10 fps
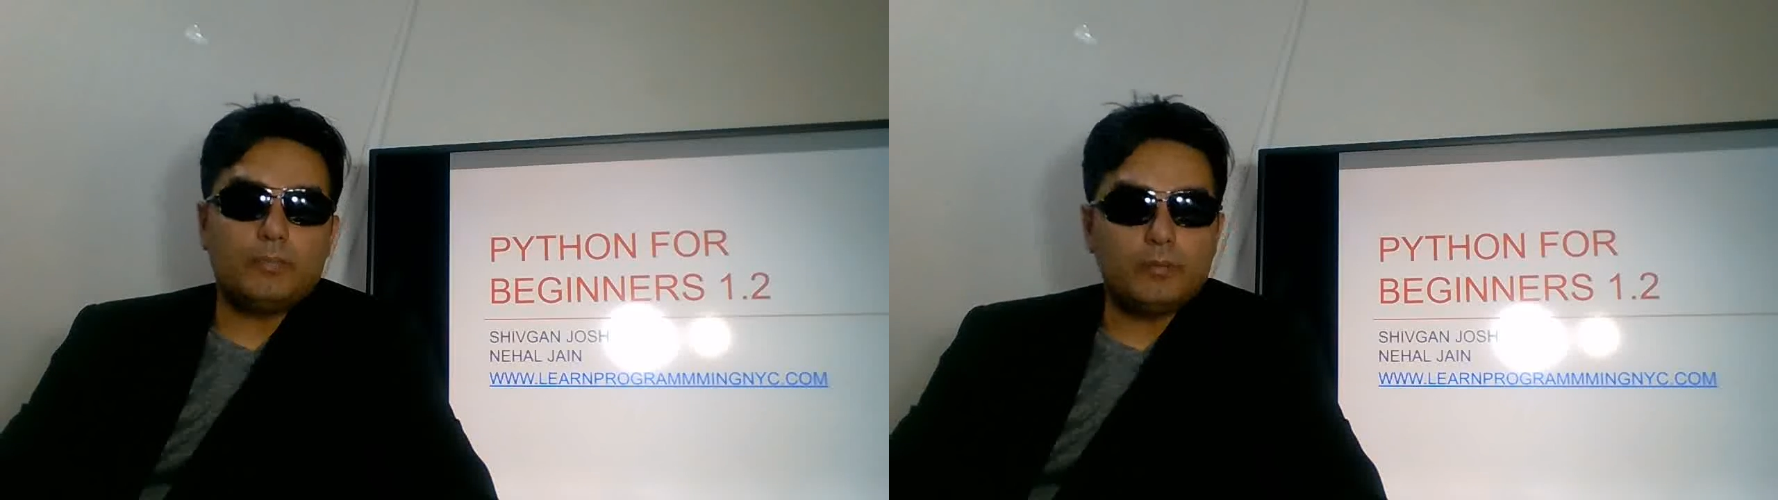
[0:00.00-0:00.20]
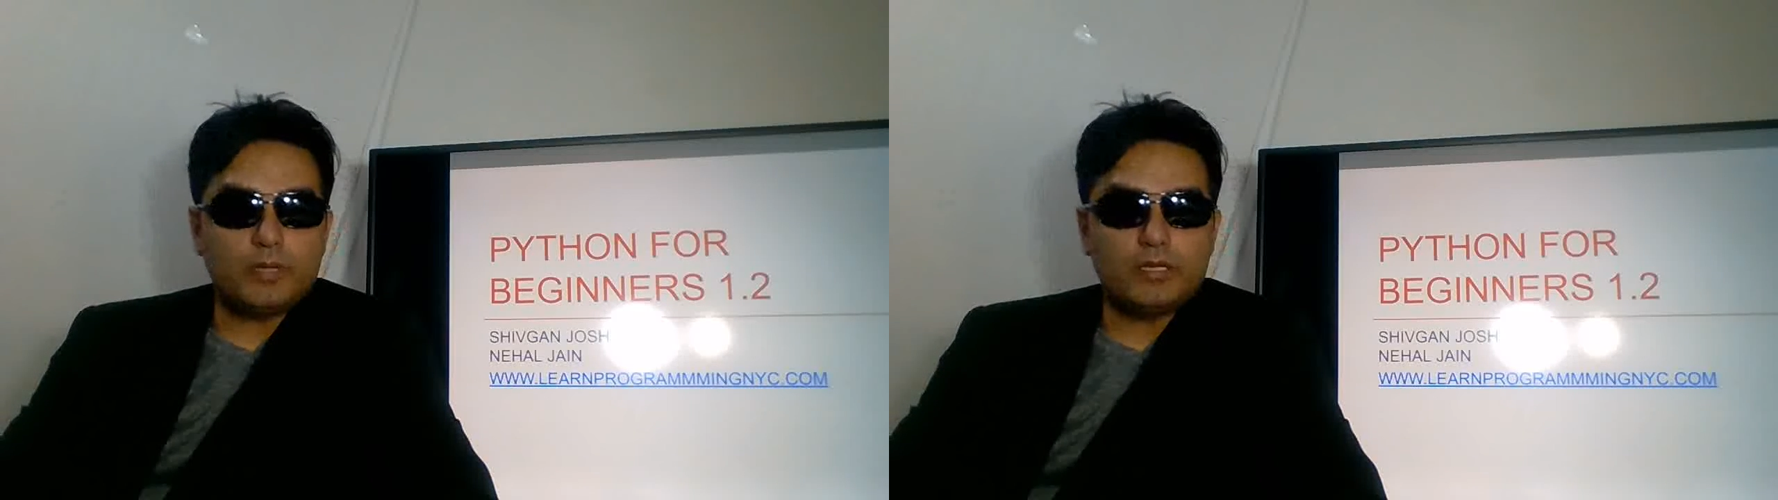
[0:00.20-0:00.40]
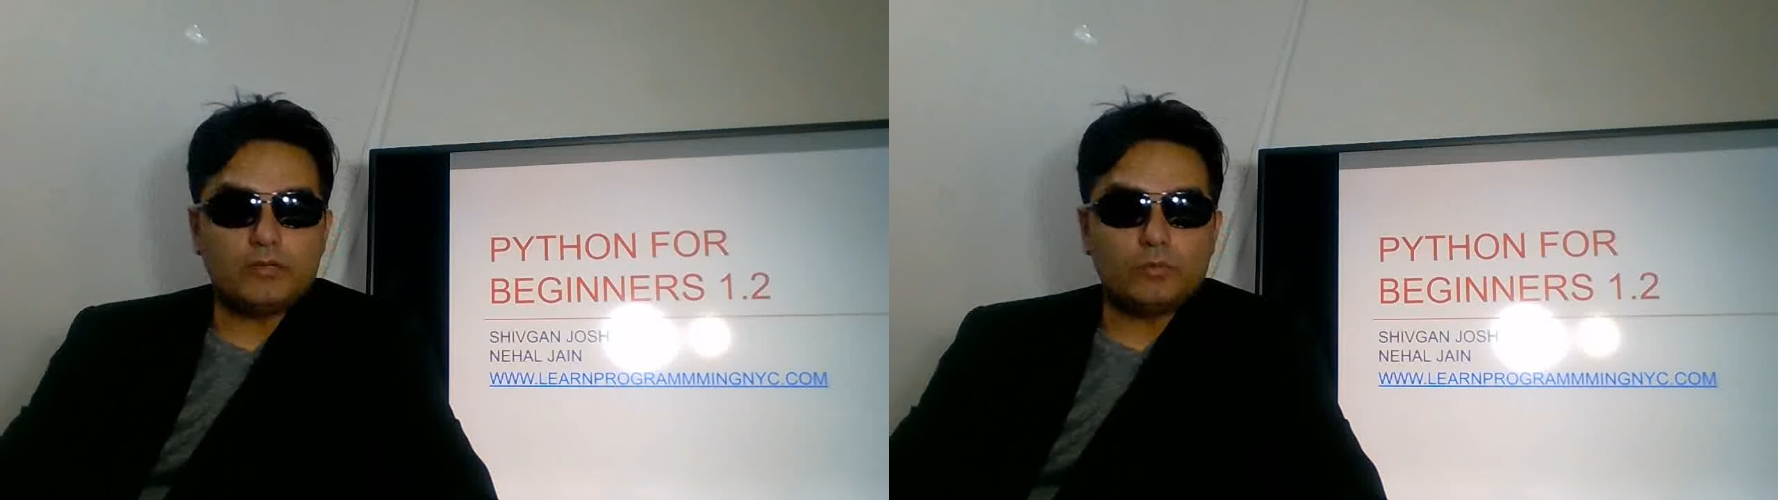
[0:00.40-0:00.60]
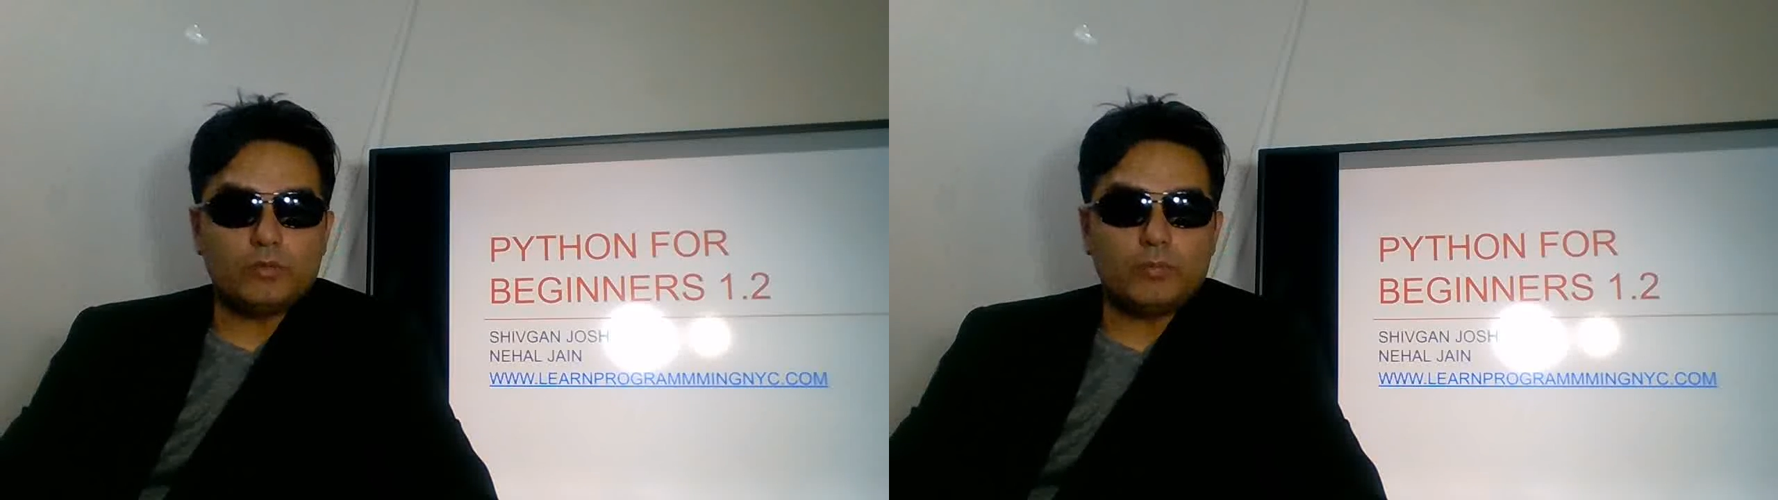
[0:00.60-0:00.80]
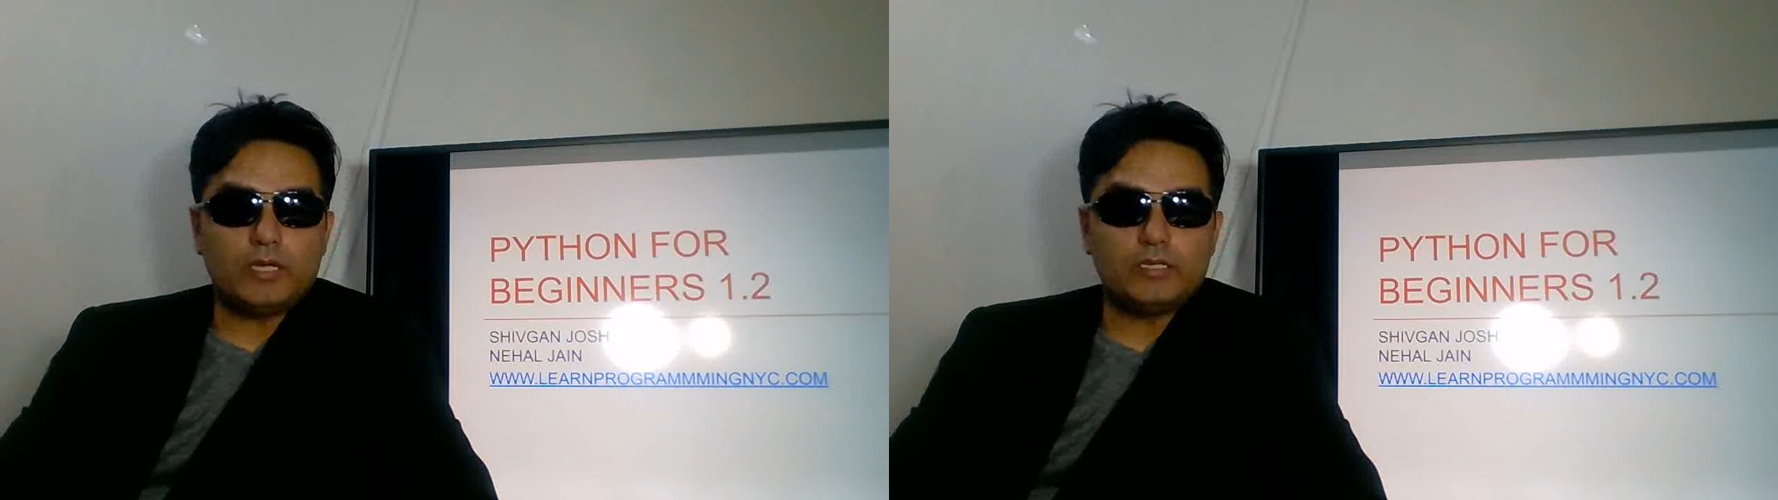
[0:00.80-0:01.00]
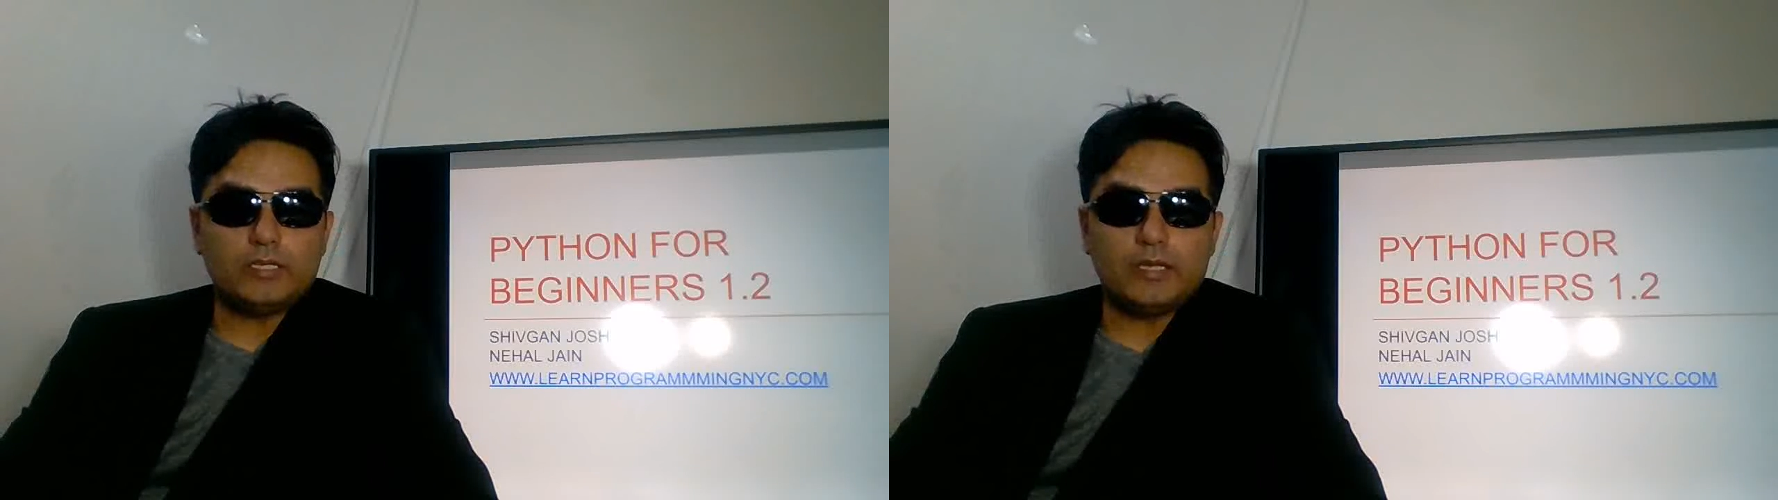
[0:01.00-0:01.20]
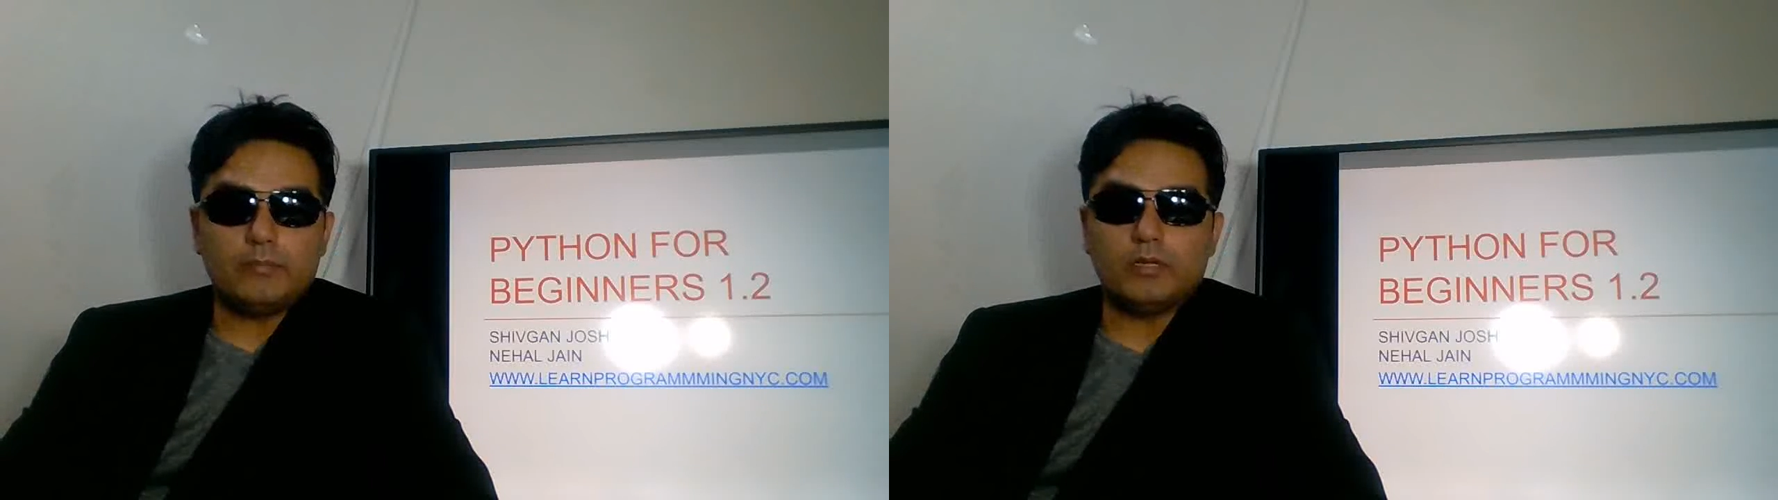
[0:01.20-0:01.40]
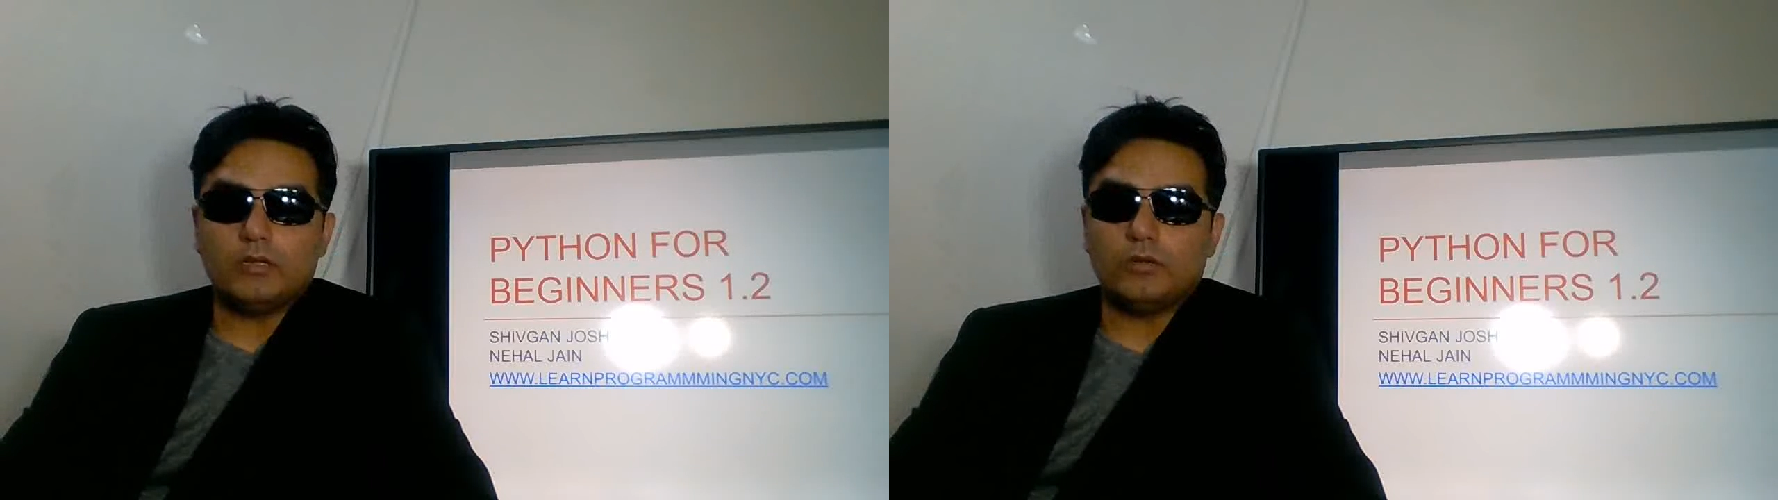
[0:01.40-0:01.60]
implemented with my team